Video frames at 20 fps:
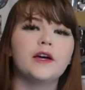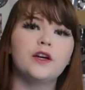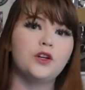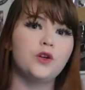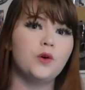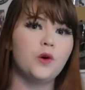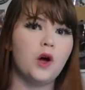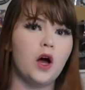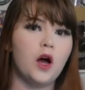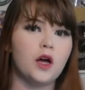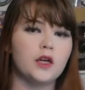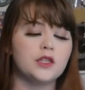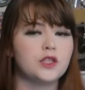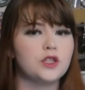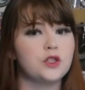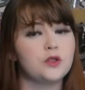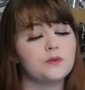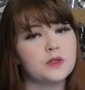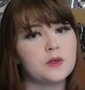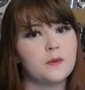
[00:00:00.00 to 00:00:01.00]
a new
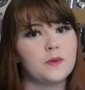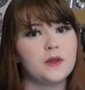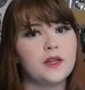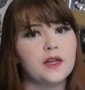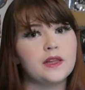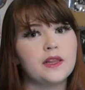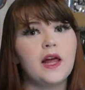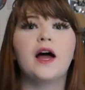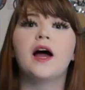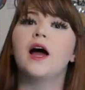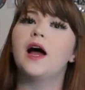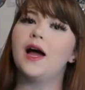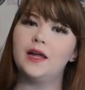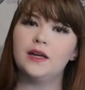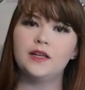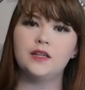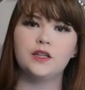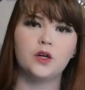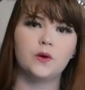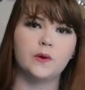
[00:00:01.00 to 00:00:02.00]
costume, something like that. I
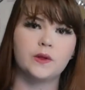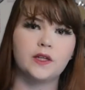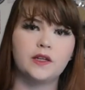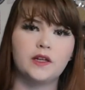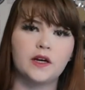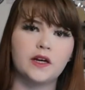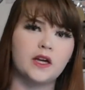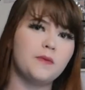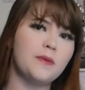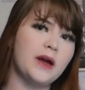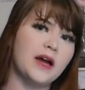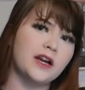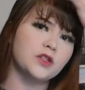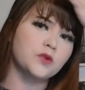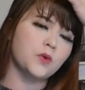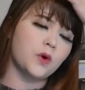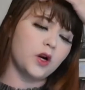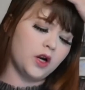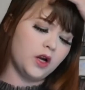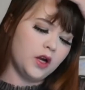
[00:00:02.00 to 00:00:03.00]
didn't know what the lucky
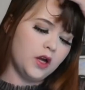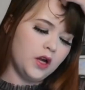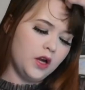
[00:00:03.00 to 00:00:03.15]
bags were.